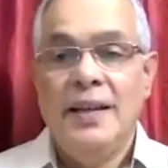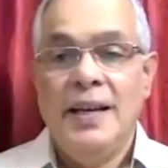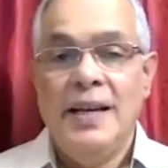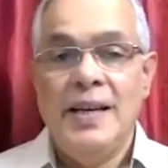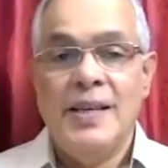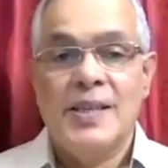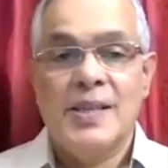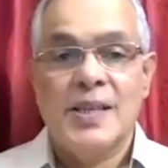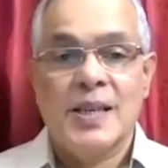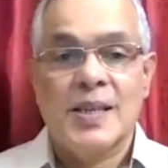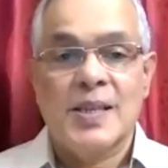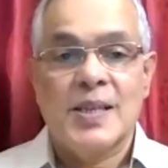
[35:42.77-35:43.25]

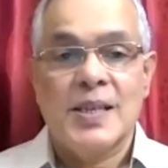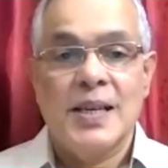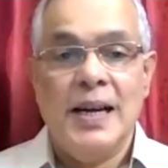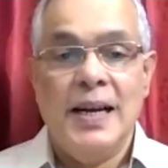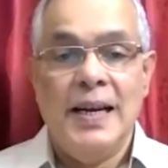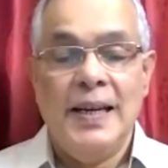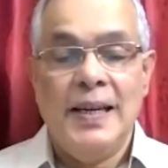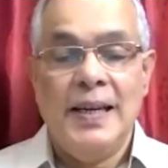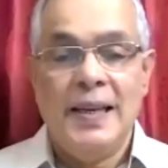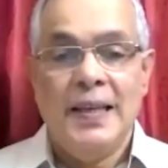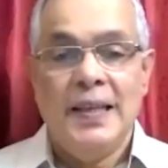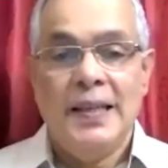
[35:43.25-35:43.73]
It's
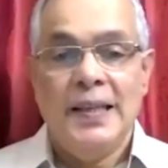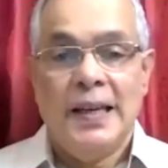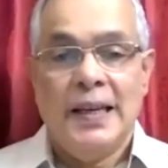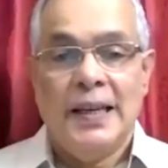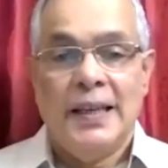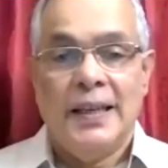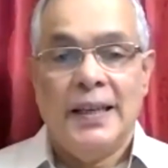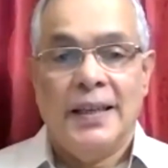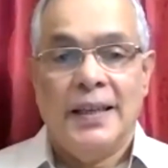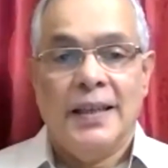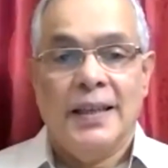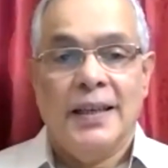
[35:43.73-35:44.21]
exciting
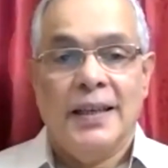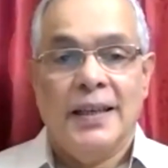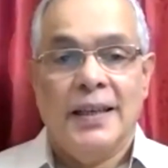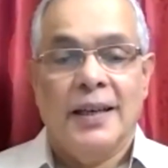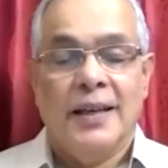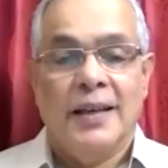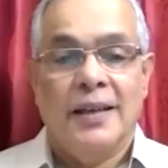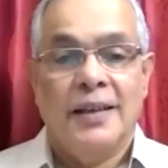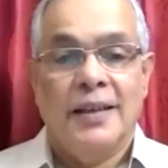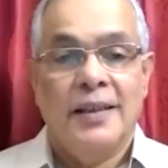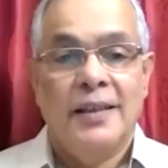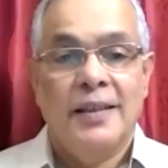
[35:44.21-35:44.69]

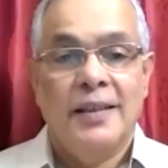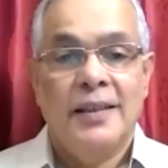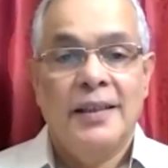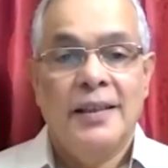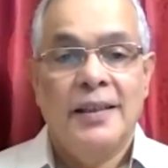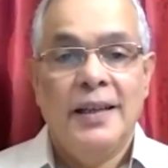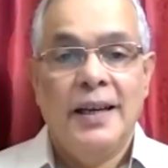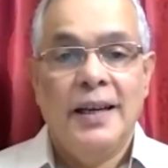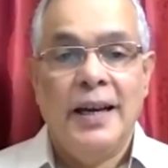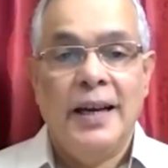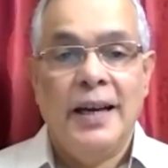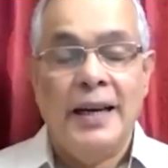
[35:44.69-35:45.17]
and
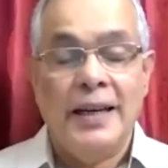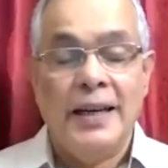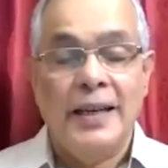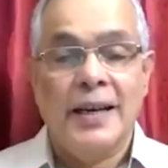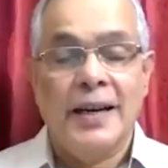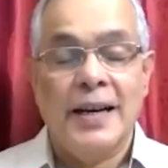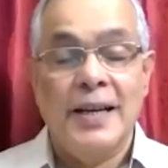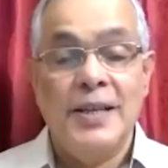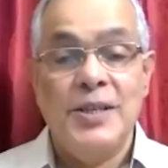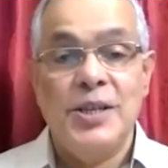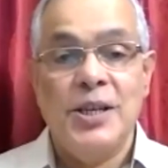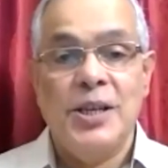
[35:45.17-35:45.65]

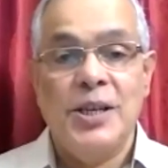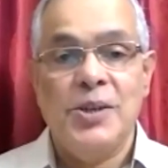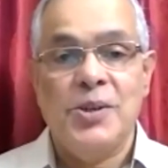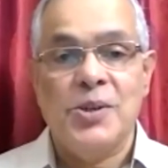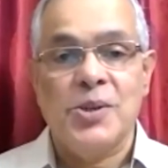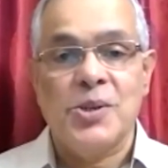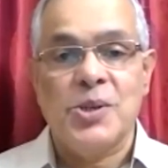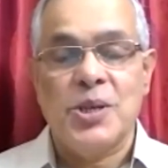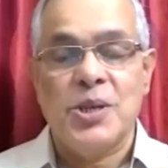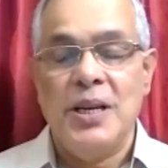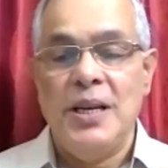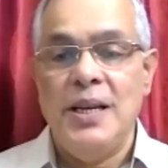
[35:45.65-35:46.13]
encouraging
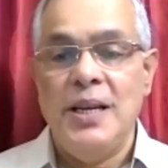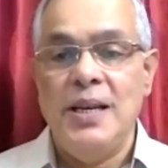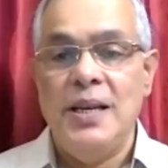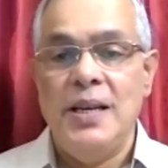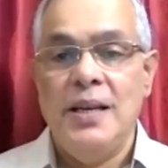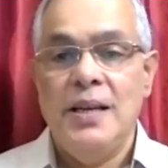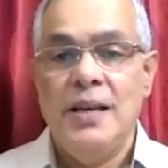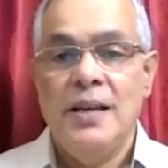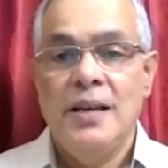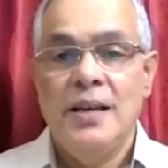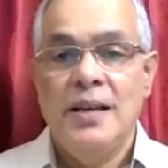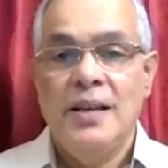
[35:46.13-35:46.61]
to
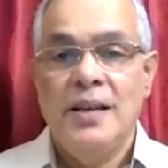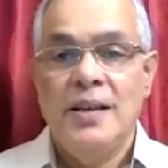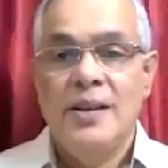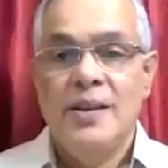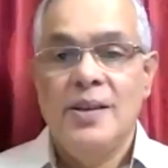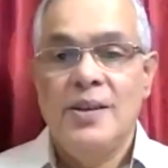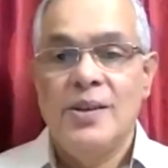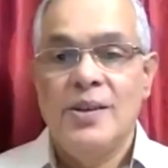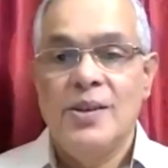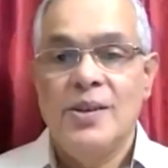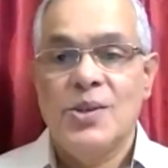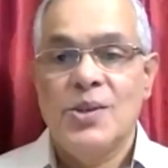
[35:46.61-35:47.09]
see
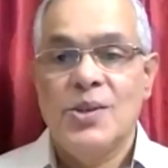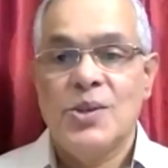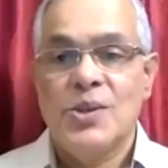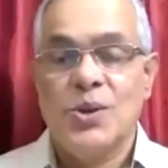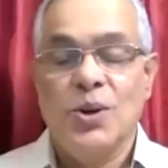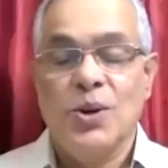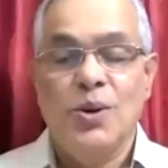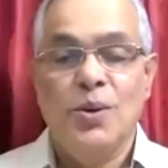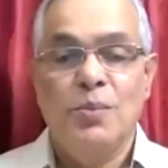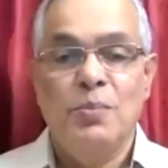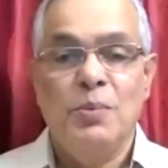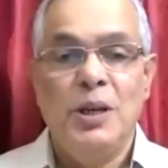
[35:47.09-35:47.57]

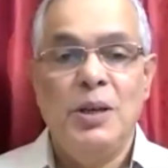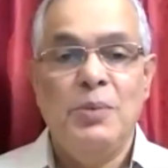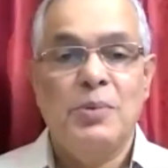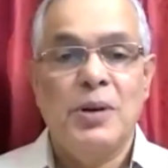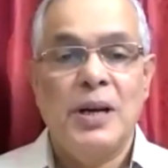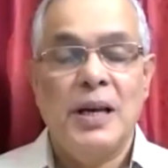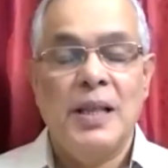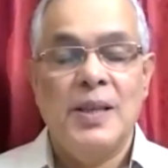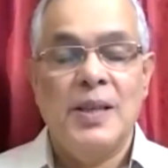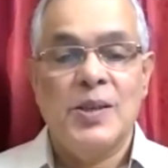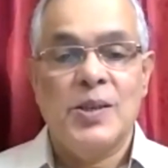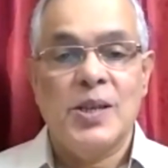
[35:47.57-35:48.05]
so many
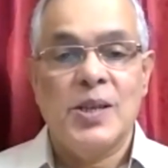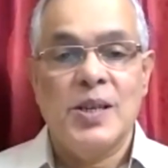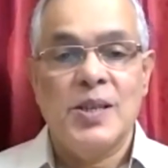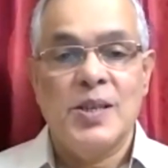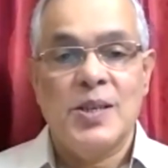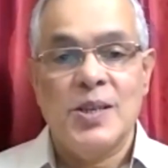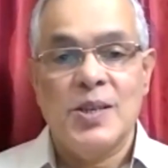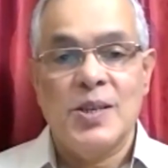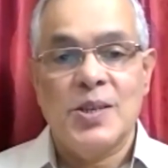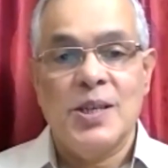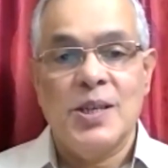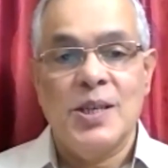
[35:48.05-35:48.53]
brothers and
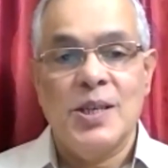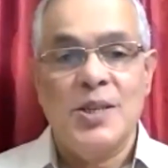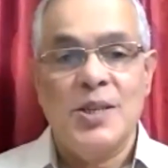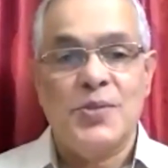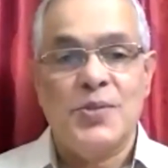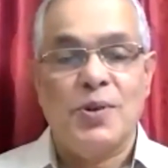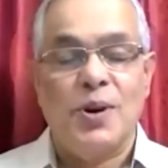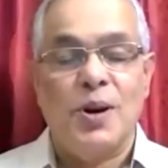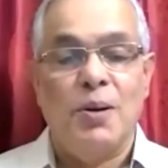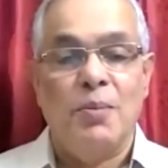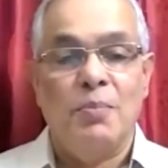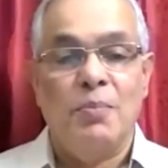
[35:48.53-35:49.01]
sisters
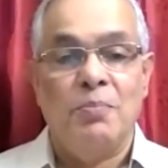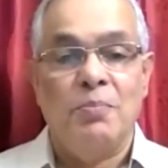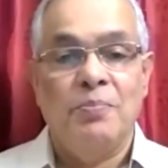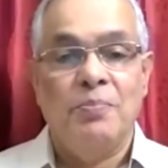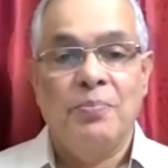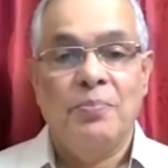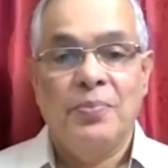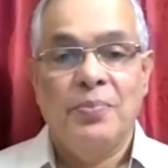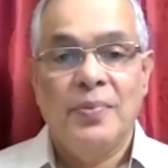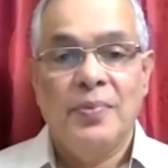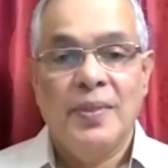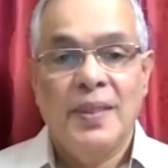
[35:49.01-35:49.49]

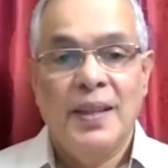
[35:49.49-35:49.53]
from